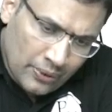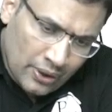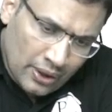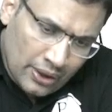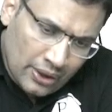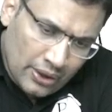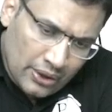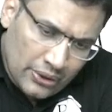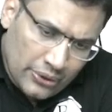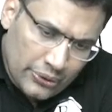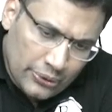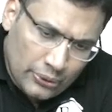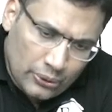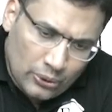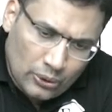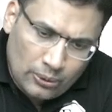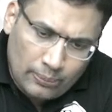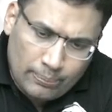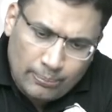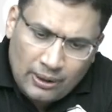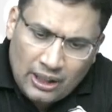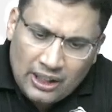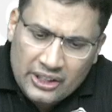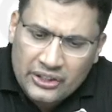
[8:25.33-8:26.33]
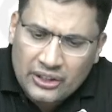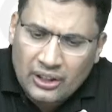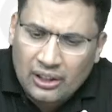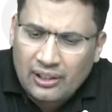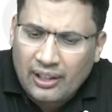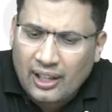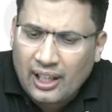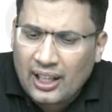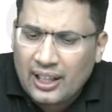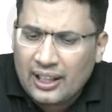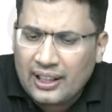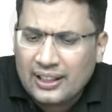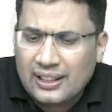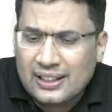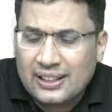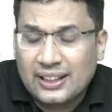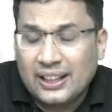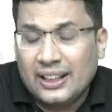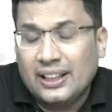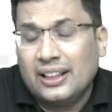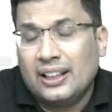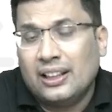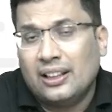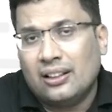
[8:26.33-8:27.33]
So Marshall triad is seen
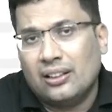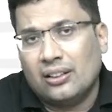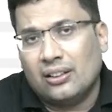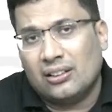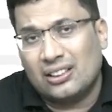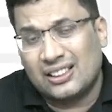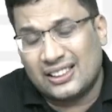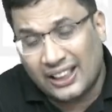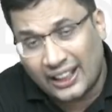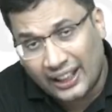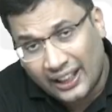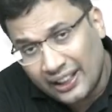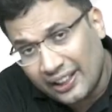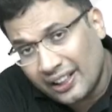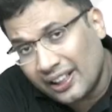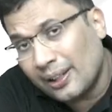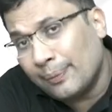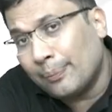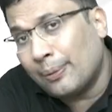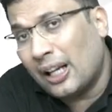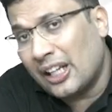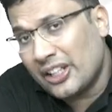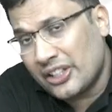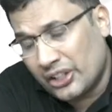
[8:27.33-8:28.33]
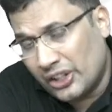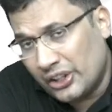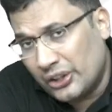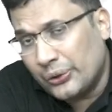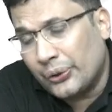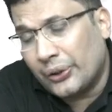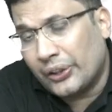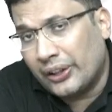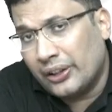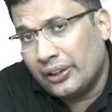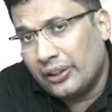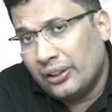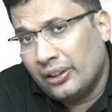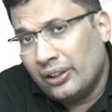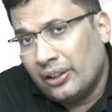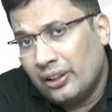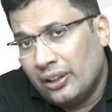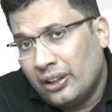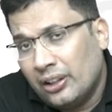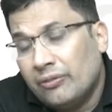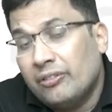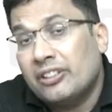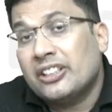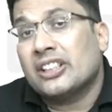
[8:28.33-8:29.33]
in secondary blast injury,
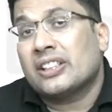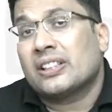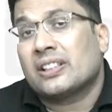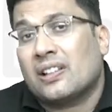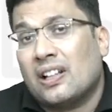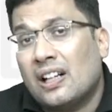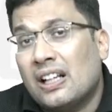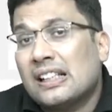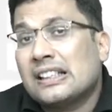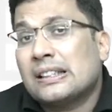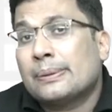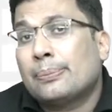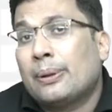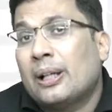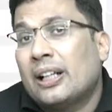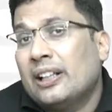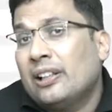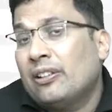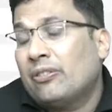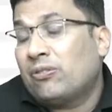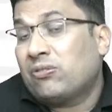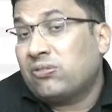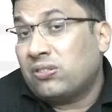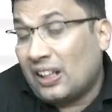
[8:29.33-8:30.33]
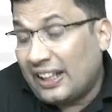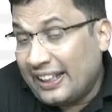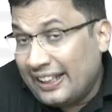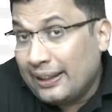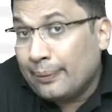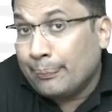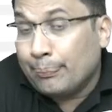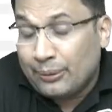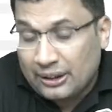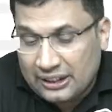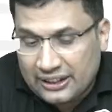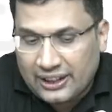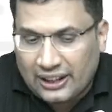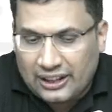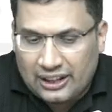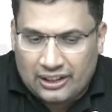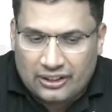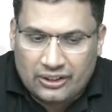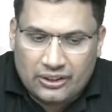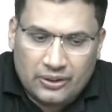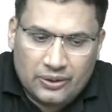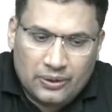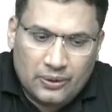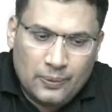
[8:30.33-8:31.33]
which is caused by flying missiles.
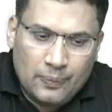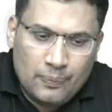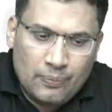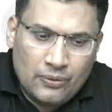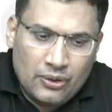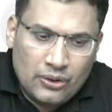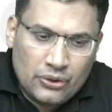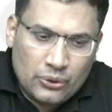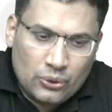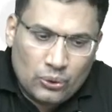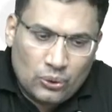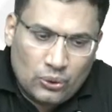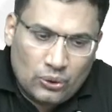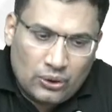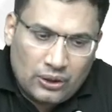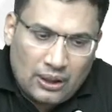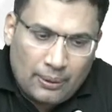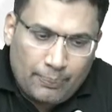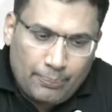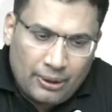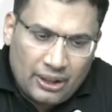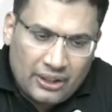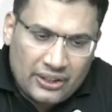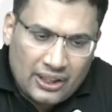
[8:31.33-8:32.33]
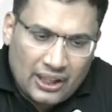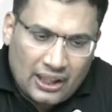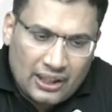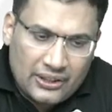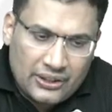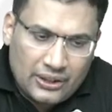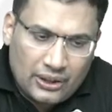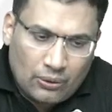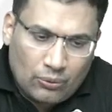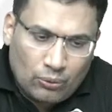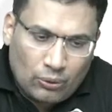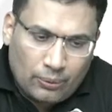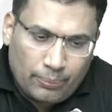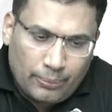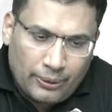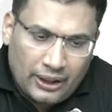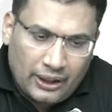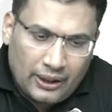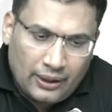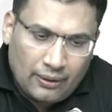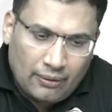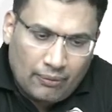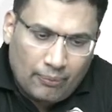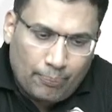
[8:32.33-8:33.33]
So, the best answer would be
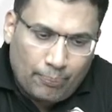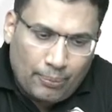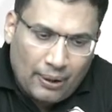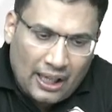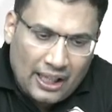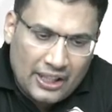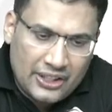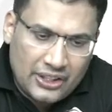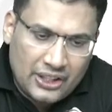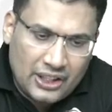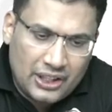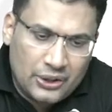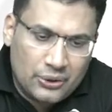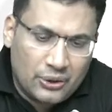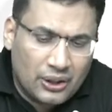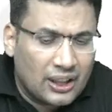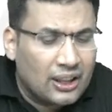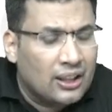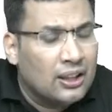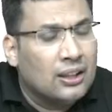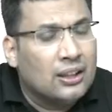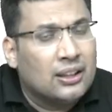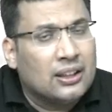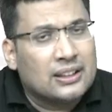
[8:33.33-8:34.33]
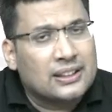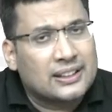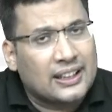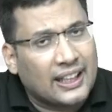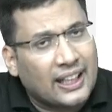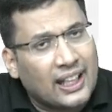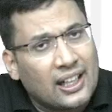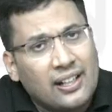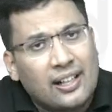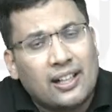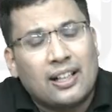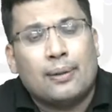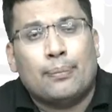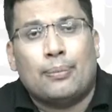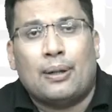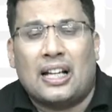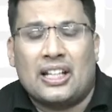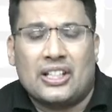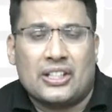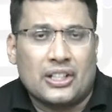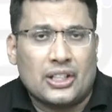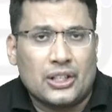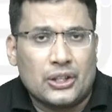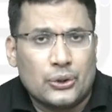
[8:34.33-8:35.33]
blast injury, secondary blast
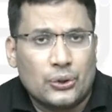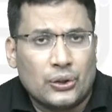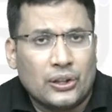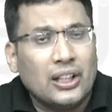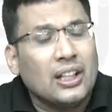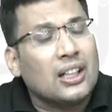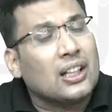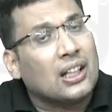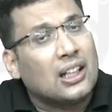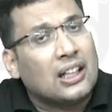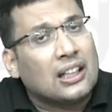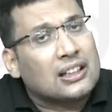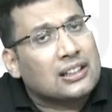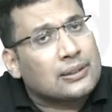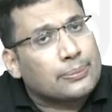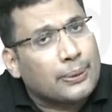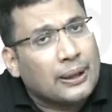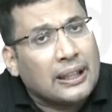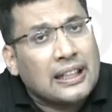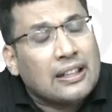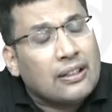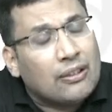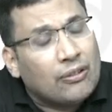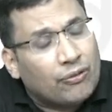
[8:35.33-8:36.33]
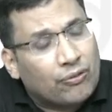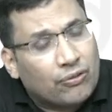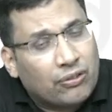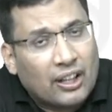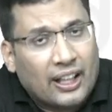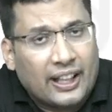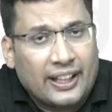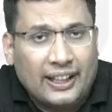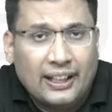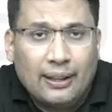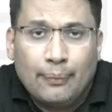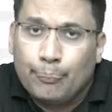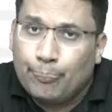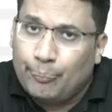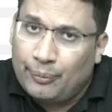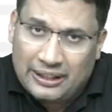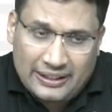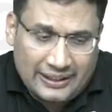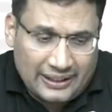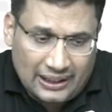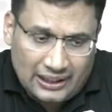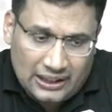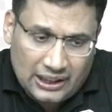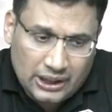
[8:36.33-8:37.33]
injury caused by flying
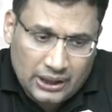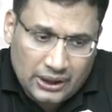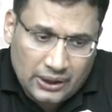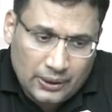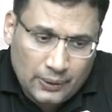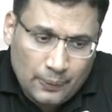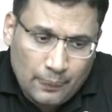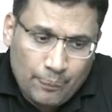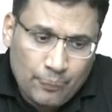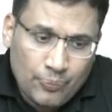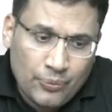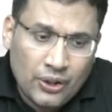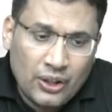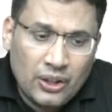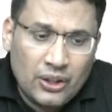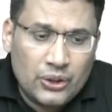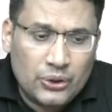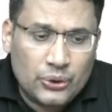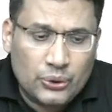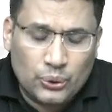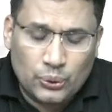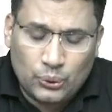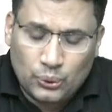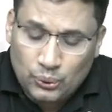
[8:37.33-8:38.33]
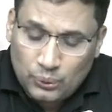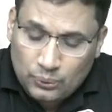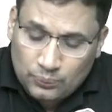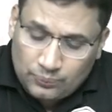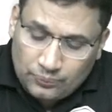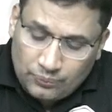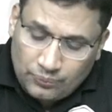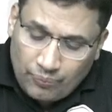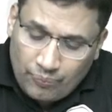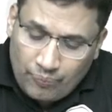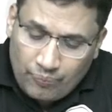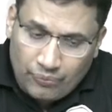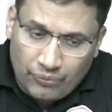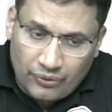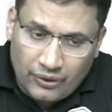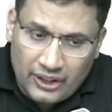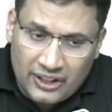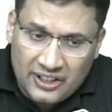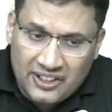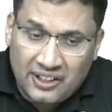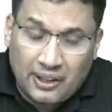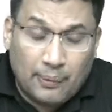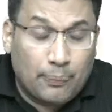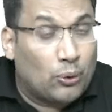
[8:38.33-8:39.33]
missiles. So, this is
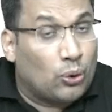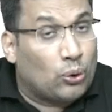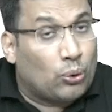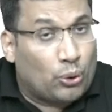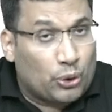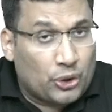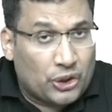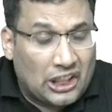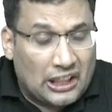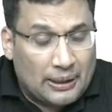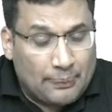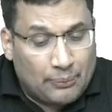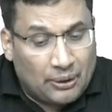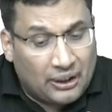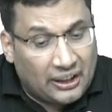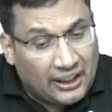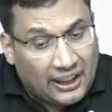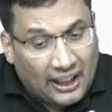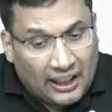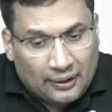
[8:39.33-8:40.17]
about question number 10.